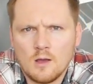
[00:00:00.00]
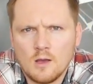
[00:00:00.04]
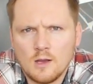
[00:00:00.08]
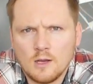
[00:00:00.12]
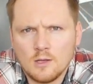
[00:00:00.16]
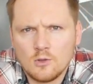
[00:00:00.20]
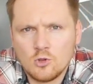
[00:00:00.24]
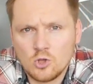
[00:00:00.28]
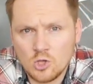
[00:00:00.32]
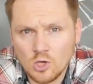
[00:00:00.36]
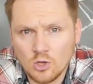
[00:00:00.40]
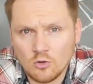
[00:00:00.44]

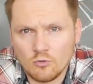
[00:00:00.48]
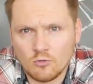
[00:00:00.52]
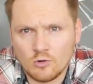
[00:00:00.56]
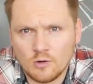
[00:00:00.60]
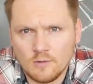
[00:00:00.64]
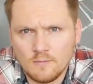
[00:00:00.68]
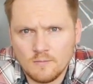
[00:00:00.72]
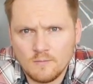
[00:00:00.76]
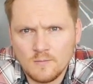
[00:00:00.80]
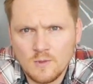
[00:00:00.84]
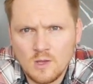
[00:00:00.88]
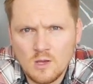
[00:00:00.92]

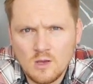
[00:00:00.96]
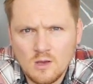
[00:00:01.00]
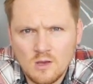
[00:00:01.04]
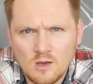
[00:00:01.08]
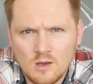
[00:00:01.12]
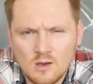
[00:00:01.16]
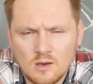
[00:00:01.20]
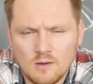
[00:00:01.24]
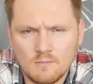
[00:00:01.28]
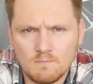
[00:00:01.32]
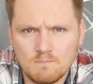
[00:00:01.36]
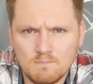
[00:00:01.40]
children
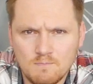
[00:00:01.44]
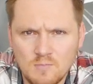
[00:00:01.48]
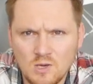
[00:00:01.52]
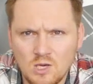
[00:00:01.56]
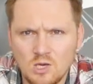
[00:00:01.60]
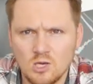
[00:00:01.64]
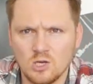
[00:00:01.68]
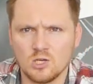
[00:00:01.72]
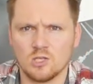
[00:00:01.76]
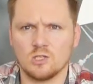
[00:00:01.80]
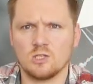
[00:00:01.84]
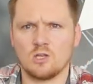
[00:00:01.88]

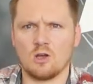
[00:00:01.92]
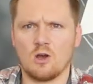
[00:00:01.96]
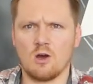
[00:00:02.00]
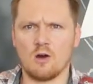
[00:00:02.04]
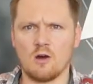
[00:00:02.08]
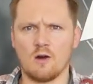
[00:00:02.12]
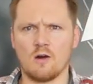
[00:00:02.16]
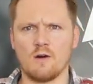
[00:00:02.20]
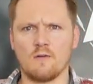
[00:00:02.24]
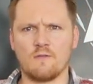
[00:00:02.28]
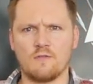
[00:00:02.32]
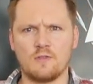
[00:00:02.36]
because
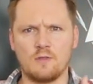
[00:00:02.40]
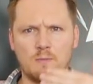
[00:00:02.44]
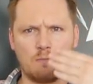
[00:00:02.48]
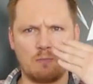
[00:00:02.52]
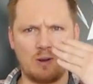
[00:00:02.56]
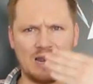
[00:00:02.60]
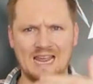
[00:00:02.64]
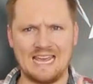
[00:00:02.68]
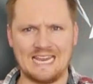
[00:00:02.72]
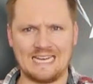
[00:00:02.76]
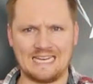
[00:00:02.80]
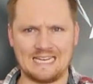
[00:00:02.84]
of the
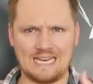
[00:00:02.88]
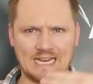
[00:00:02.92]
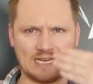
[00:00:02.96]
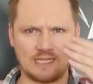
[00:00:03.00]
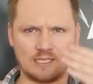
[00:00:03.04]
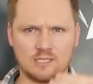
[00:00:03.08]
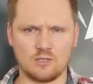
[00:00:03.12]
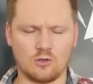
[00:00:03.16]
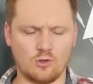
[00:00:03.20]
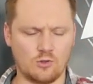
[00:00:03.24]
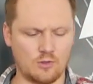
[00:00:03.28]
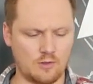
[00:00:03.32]
plate
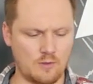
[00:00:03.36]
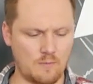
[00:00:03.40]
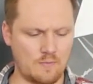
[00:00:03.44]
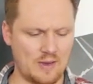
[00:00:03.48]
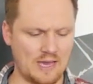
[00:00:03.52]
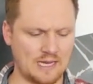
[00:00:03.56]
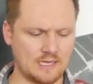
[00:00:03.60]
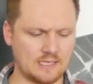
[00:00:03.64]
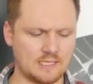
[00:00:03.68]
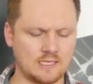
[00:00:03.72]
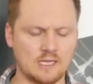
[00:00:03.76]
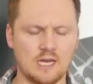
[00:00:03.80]
that's on the
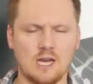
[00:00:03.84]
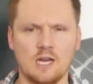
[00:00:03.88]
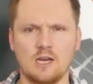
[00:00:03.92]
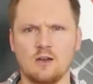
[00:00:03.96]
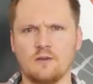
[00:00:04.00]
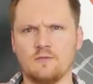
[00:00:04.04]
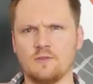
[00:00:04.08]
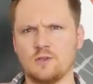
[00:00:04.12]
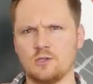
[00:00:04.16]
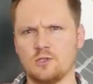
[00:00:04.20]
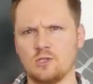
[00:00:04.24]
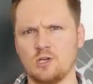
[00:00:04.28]
back side
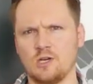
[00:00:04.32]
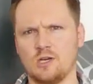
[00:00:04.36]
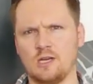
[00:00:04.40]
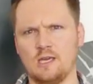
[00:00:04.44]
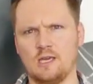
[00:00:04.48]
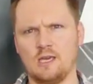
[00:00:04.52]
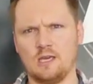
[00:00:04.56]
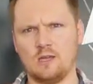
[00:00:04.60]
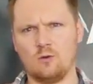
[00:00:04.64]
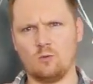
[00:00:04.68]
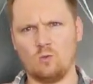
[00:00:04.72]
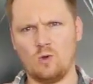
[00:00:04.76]
of the
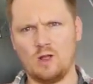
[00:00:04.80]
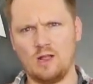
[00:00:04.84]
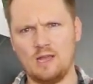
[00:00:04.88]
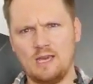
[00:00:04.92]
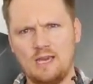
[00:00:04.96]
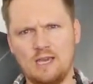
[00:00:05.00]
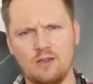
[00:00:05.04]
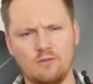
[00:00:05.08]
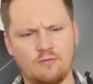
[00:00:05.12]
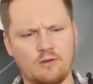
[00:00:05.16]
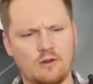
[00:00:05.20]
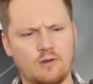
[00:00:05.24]
tourniquet. Well,
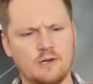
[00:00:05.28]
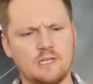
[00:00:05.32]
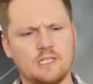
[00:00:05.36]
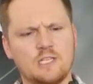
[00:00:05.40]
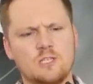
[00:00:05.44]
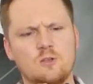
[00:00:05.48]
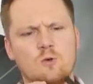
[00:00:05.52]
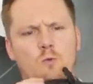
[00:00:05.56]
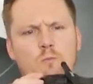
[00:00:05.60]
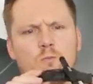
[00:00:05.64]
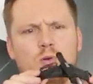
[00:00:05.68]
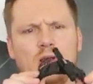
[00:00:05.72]
here there is
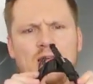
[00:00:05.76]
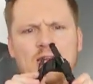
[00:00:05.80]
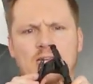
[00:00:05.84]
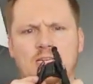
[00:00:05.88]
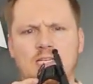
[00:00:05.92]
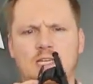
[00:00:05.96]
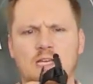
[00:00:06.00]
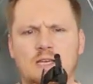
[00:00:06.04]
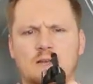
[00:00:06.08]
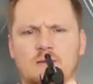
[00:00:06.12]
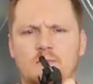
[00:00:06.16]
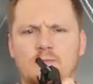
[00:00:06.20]
no
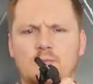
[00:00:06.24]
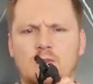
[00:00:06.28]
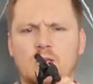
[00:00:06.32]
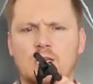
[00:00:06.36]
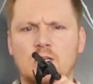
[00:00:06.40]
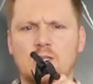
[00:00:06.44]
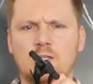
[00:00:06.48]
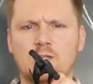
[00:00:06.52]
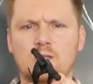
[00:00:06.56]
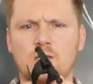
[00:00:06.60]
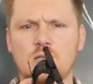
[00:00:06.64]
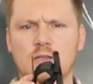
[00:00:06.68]
plate.
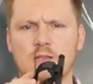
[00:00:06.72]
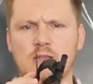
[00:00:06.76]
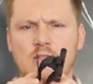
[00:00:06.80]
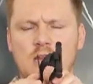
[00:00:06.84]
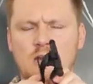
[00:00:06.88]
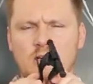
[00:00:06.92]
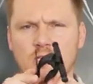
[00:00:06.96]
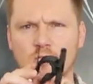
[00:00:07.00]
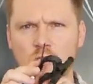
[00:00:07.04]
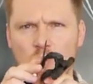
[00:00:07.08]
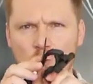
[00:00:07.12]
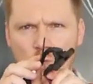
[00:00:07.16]

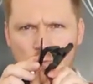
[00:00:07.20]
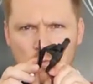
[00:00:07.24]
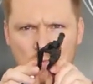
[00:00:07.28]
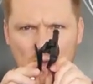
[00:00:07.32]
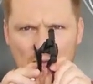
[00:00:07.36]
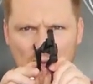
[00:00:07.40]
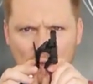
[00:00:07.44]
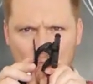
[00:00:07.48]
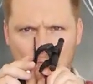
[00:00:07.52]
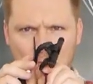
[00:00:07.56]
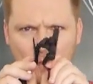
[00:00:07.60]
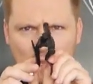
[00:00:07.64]
There is no
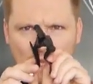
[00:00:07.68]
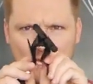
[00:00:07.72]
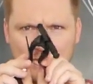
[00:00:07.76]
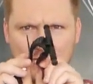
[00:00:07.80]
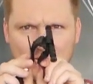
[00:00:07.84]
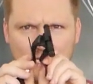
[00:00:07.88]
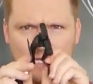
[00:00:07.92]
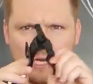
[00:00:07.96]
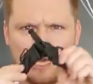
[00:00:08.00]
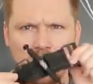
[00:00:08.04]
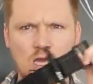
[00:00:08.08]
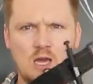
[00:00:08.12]
back
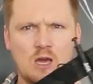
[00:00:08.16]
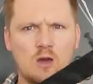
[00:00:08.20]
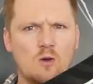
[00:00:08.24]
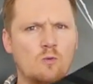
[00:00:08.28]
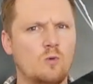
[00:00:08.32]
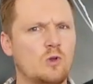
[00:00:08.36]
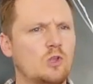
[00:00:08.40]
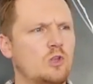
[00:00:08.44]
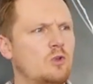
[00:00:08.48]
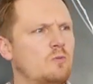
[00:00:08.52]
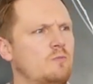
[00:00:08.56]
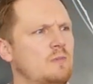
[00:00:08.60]
plate,
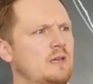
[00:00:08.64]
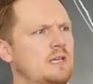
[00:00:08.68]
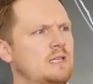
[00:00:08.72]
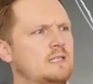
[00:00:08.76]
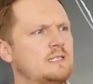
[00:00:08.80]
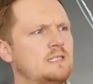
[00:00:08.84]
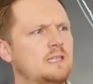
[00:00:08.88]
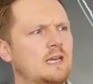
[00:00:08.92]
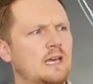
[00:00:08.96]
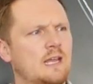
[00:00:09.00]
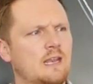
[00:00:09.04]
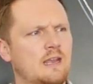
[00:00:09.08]
which
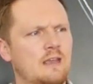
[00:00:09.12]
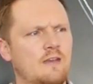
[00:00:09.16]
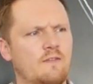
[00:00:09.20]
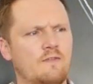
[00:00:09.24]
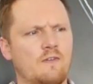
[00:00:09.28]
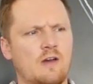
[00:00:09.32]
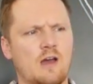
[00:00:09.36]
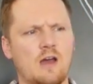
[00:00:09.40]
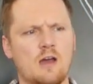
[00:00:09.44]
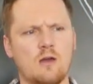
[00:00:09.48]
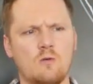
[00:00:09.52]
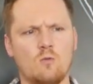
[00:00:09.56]
means that
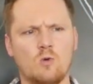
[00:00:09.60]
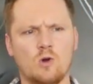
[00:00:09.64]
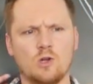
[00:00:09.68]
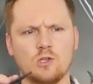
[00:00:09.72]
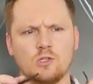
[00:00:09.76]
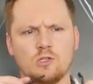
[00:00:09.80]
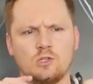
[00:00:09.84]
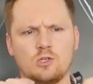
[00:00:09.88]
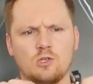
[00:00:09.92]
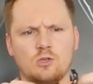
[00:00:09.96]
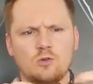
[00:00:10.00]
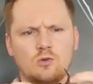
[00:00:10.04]
if I
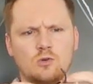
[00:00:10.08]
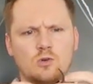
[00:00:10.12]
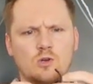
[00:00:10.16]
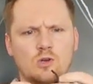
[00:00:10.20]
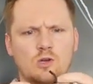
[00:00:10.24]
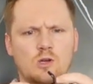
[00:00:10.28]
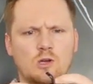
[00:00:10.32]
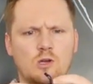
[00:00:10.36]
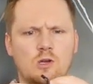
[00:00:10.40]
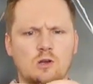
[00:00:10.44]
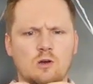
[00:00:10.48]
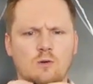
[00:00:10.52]
want to
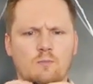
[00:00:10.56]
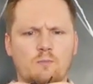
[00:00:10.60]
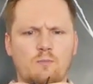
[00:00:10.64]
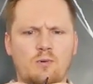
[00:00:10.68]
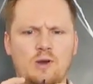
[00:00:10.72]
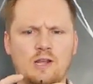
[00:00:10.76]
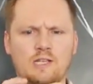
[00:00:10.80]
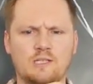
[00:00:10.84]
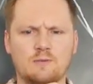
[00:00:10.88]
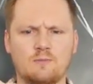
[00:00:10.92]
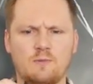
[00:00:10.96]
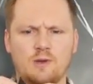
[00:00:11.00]

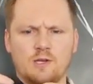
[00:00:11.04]
compress my